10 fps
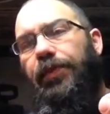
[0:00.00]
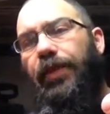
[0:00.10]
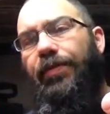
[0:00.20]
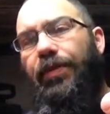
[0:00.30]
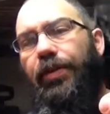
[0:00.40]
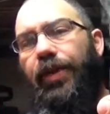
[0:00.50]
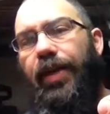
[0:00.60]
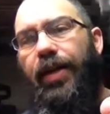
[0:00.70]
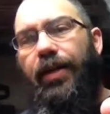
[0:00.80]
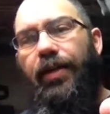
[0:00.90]
Give her a little
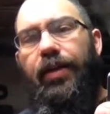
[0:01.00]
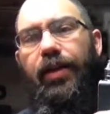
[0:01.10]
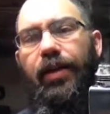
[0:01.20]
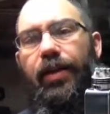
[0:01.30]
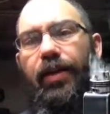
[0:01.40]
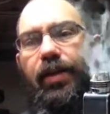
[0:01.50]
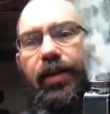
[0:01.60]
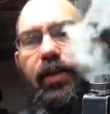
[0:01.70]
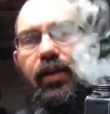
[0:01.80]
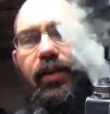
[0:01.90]
hit.
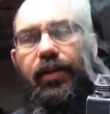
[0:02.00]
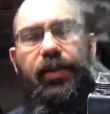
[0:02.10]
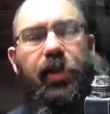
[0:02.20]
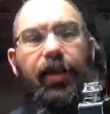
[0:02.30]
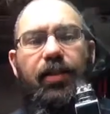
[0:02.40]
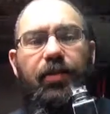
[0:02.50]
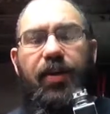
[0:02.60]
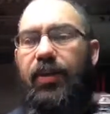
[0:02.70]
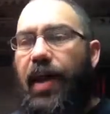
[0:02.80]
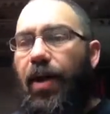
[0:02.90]
And you see, it gets some
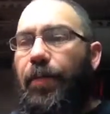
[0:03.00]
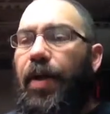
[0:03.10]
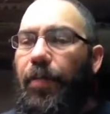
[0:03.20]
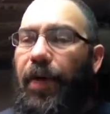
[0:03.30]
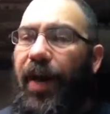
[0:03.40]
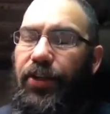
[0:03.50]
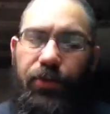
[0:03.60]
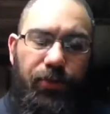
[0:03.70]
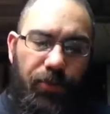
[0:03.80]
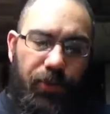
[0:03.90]
nice. Now, mind
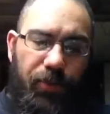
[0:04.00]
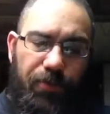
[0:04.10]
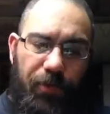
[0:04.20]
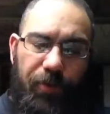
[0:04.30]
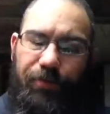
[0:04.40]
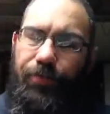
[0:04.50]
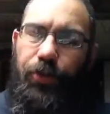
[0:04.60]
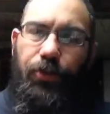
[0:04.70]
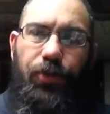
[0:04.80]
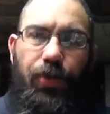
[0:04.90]
you,
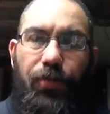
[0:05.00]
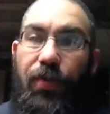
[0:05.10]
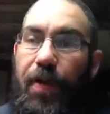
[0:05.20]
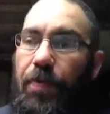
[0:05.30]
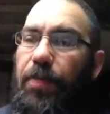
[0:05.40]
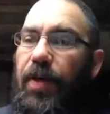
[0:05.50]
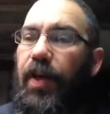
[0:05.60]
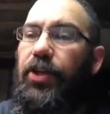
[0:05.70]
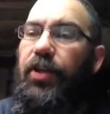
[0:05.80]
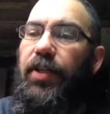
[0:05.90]
vapor
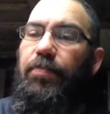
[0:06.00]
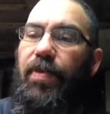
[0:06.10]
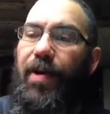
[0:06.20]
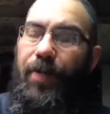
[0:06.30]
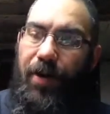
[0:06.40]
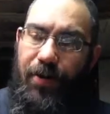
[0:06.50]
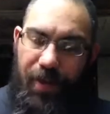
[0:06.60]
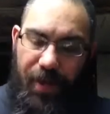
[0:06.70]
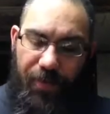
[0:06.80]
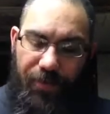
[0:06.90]
production is
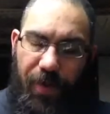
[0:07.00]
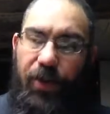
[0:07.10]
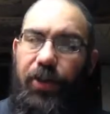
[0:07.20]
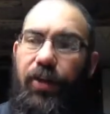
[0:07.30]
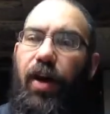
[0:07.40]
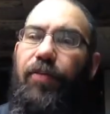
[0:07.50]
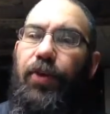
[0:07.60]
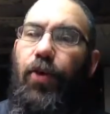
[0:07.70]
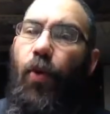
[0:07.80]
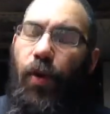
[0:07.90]
primarily a function of
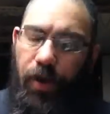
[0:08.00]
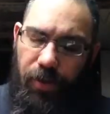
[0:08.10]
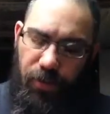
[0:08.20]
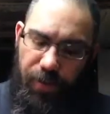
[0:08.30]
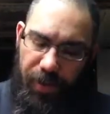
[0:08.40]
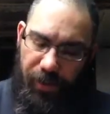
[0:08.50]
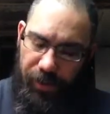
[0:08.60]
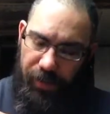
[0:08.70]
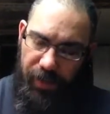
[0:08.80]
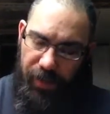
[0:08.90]
the coil you
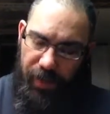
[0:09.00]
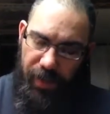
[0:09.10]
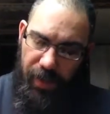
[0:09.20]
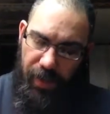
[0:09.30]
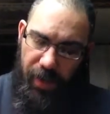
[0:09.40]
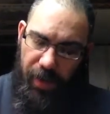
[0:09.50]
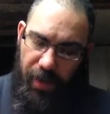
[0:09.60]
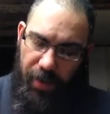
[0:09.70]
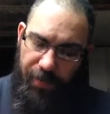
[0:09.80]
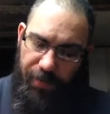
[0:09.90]
build,
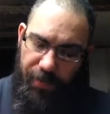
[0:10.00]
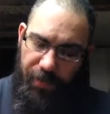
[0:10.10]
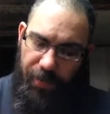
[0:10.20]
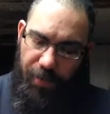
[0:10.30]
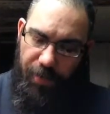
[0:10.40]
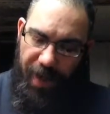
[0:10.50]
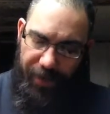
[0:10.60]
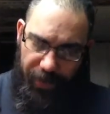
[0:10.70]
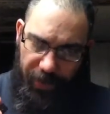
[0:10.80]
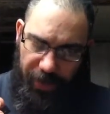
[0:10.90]

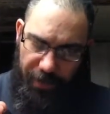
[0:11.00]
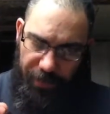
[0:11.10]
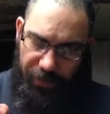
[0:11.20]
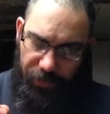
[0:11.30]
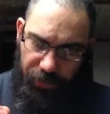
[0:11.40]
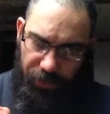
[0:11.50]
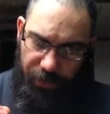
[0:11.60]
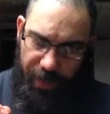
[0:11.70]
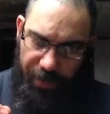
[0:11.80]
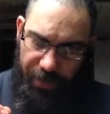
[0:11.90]
combined with the type of juice you
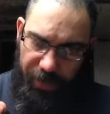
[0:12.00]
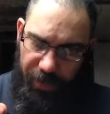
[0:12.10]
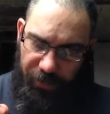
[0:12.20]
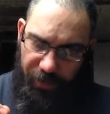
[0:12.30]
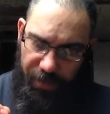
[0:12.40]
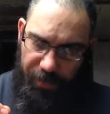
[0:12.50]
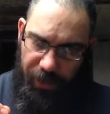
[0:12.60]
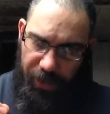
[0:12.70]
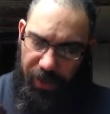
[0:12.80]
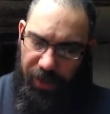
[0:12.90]
run. I'm just going to drip
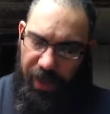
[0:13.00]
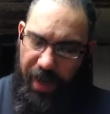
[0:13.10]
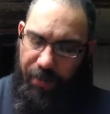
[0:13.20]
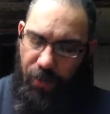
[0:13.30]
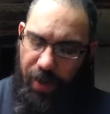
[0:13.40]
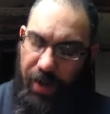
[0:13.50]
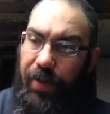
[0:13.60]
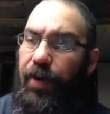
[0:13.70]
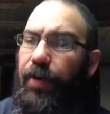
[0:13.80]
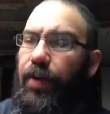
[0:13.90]
just a tad more on
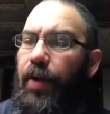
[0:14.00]
there.